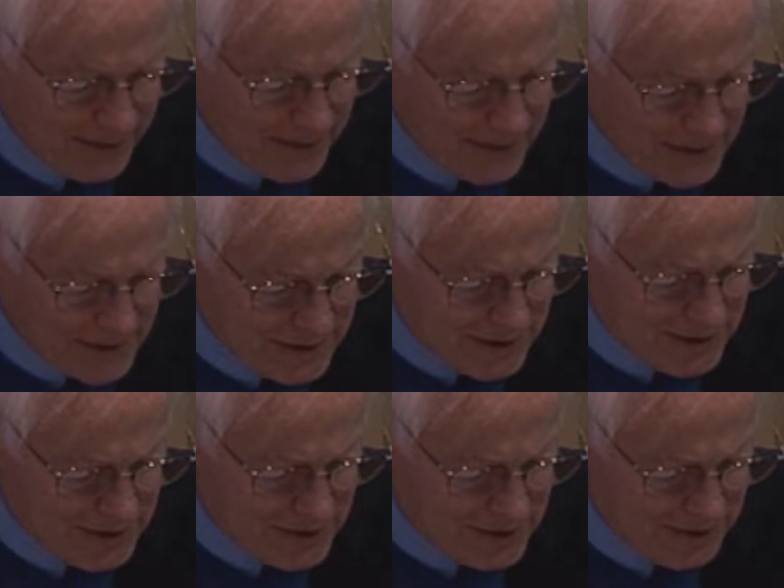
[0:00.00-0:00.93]

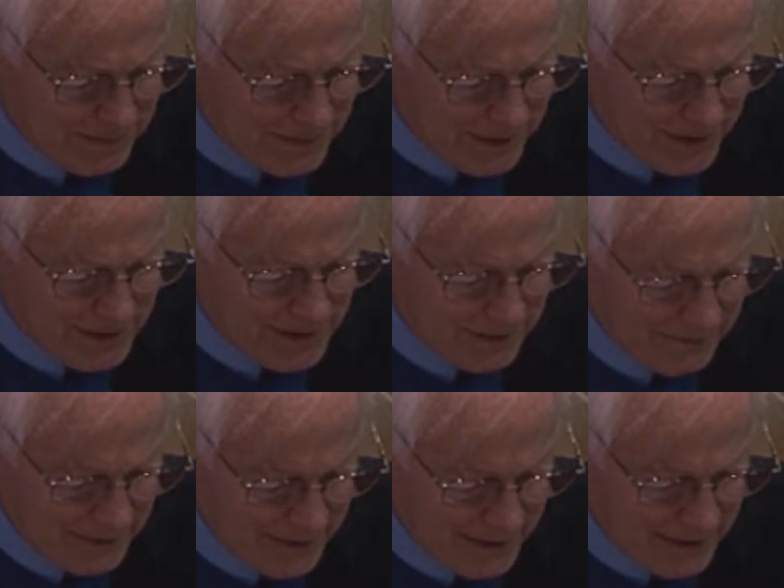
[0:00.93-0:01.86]
citizenship rights are
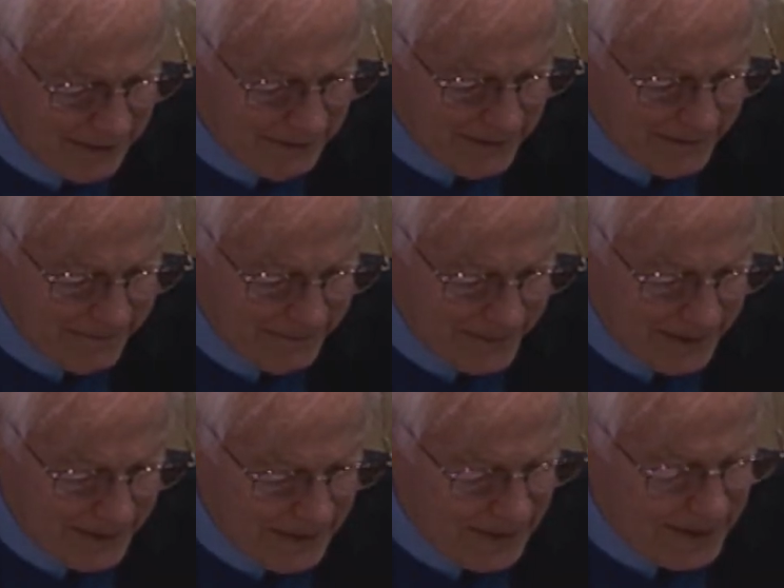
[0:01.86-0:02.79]
very different.
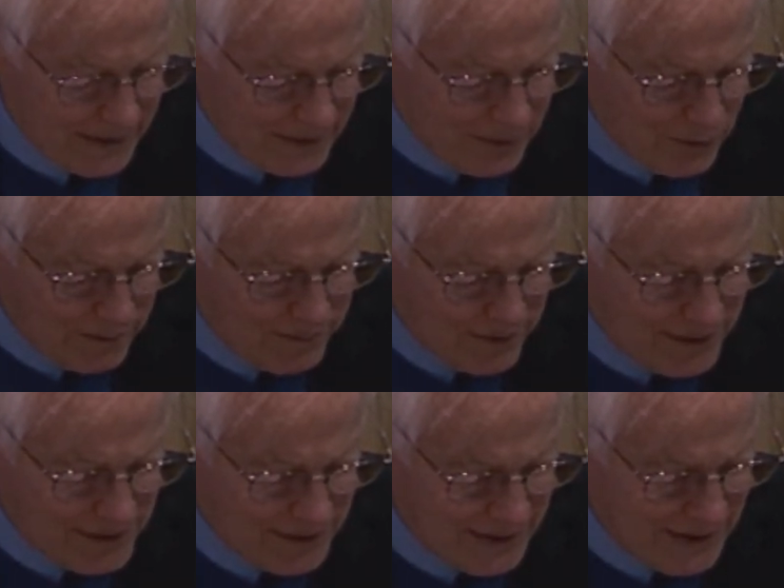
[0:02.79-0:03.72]
A
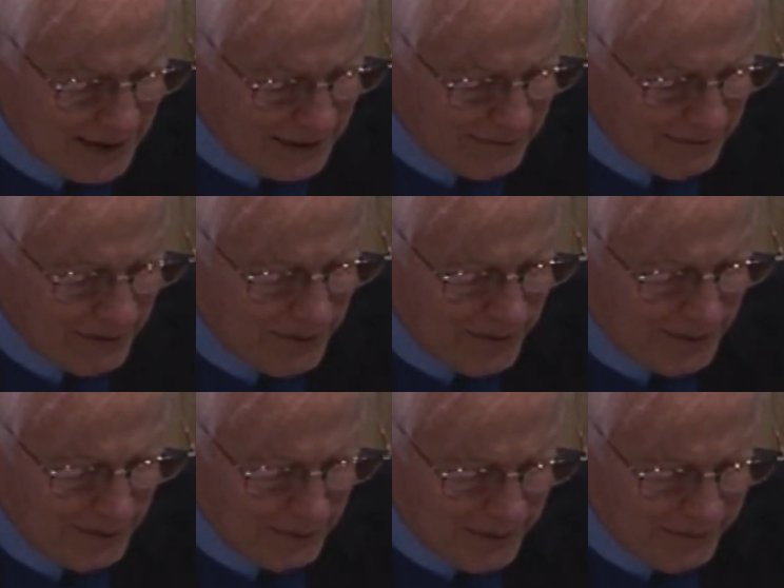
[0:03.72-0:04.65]
corporation can't vote or
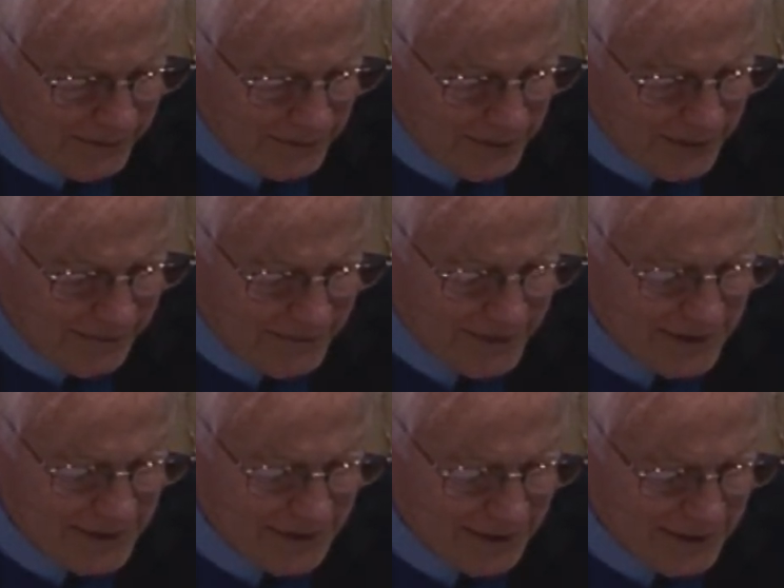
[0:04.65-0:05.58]
run for
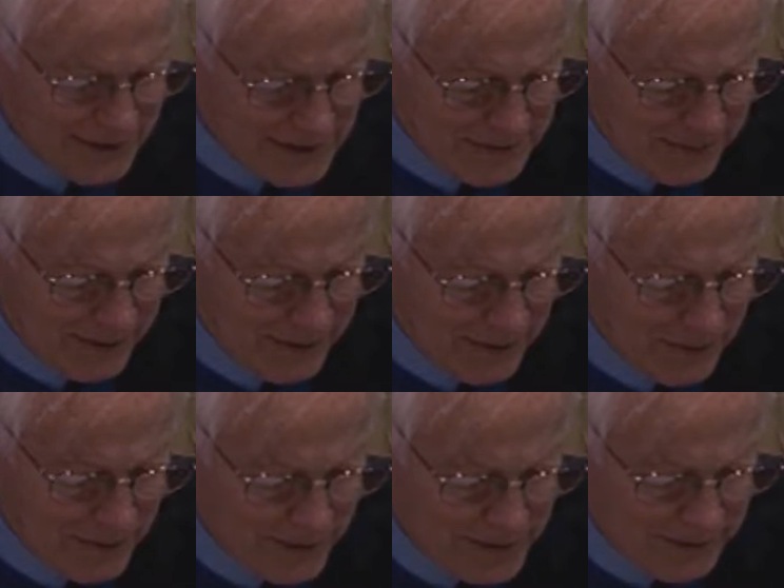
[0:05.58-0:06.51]
office. The inspiring
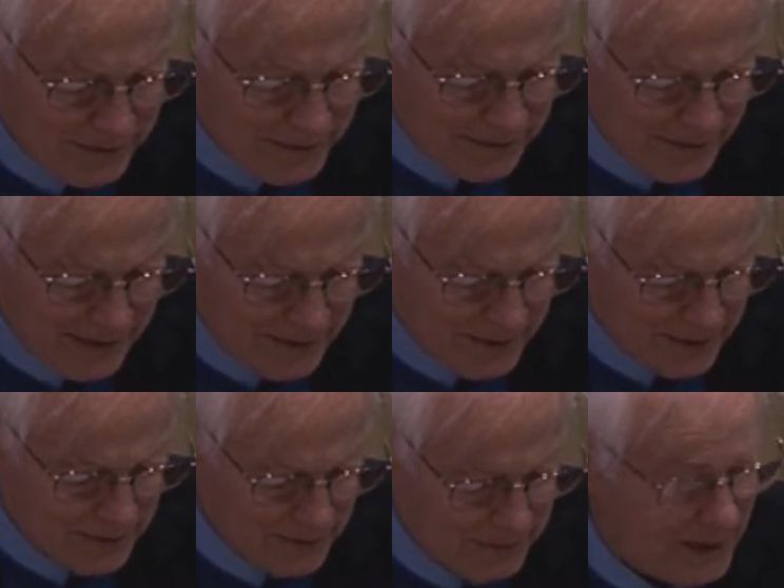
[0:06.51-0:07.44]
words of our founders
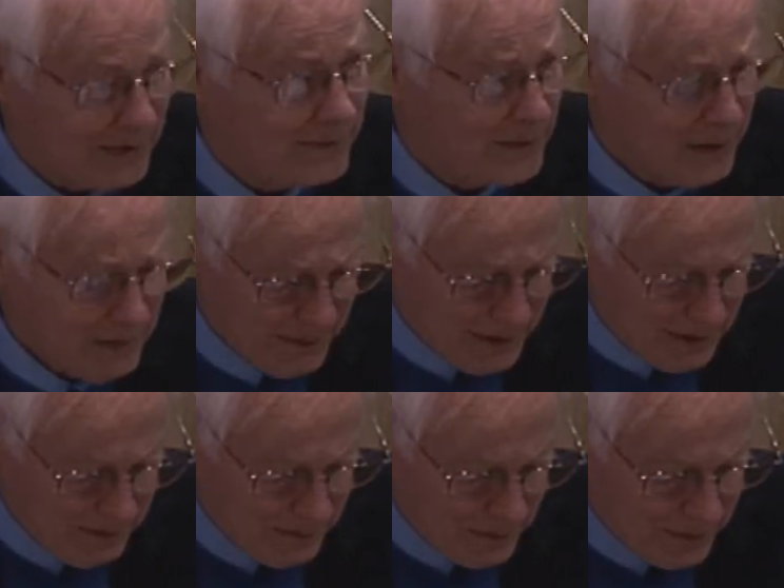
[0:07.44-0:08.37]
were about free men
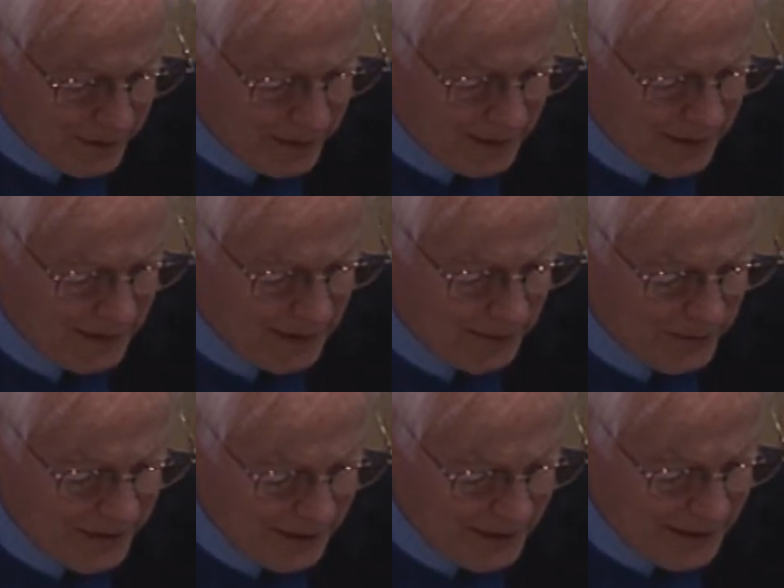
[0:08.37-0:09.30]
born
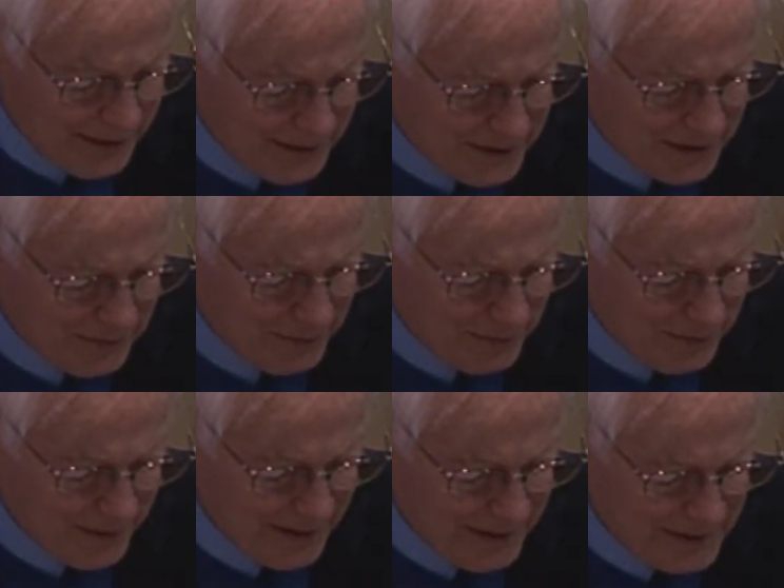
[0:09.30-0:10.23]
with inalienable
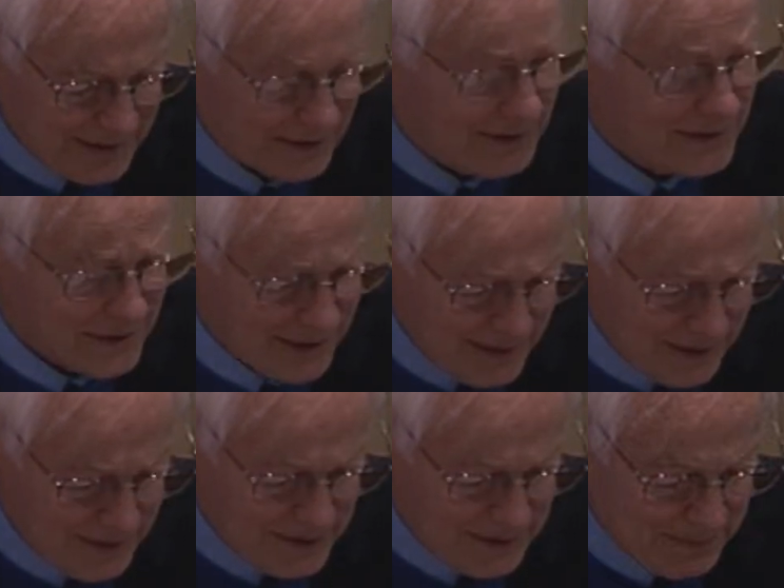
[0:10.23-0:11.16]
rights. It is they
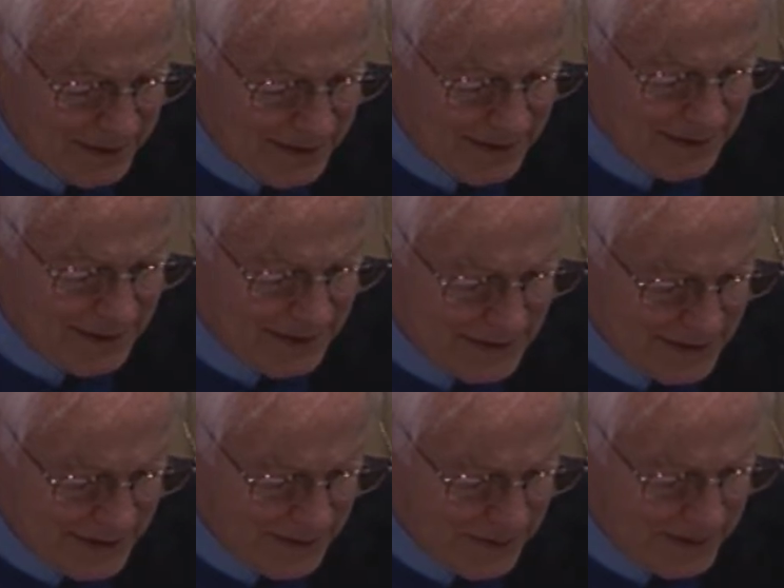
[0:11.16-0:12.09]
who speak, it is
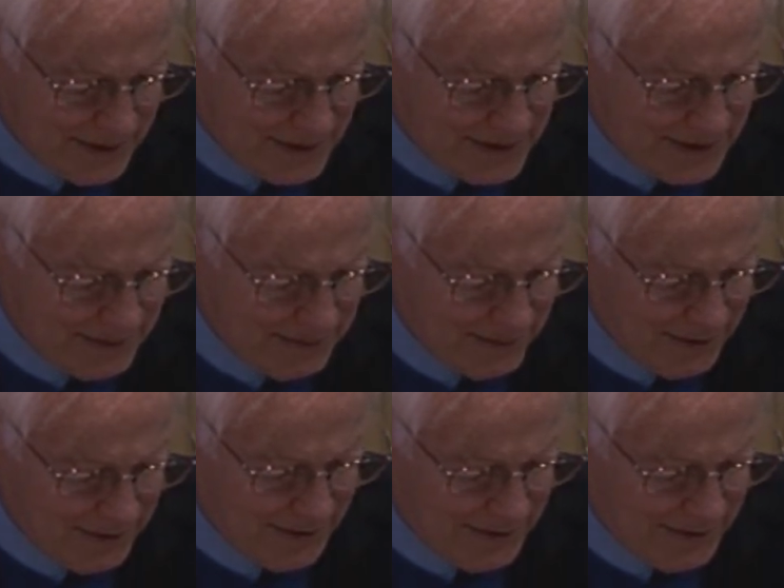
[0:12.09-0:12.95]
they who can assemble, it